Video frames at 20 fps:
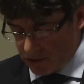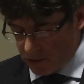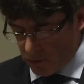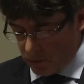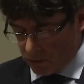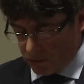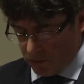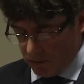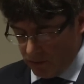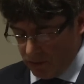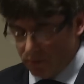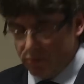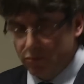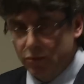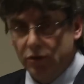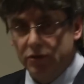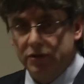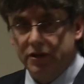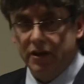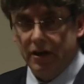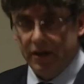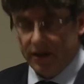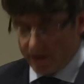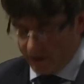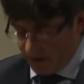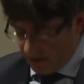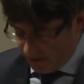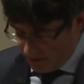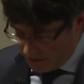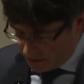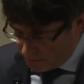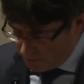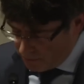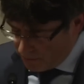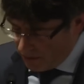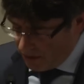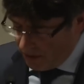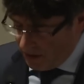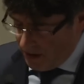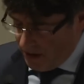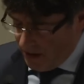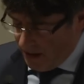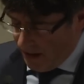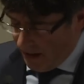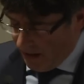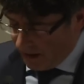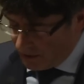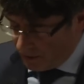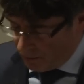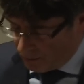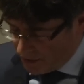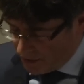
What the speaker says: sought multilateralism and the